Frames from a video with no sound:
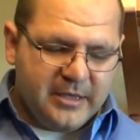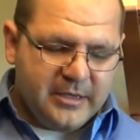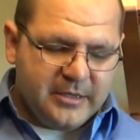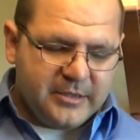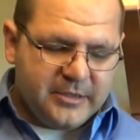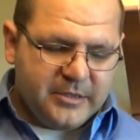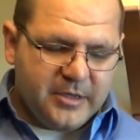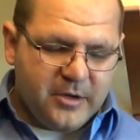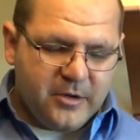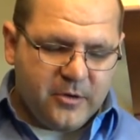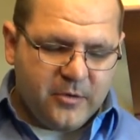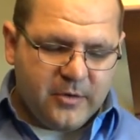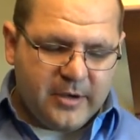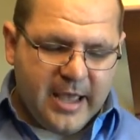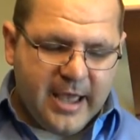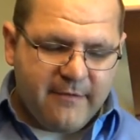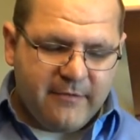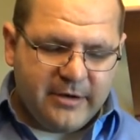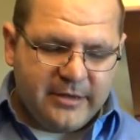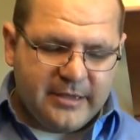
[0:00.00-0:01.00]
So
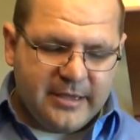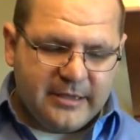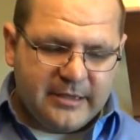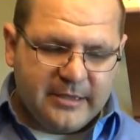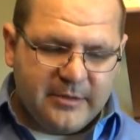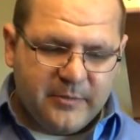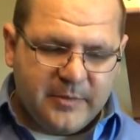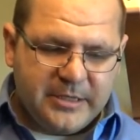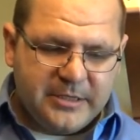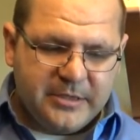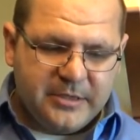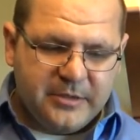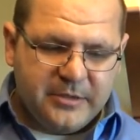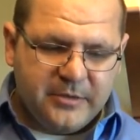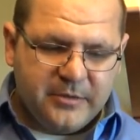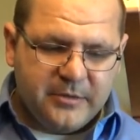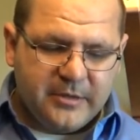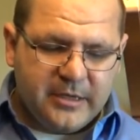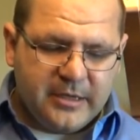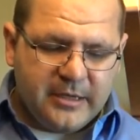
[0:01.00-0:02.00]
everything that we
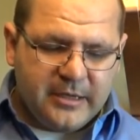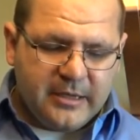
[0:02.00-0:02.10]
do,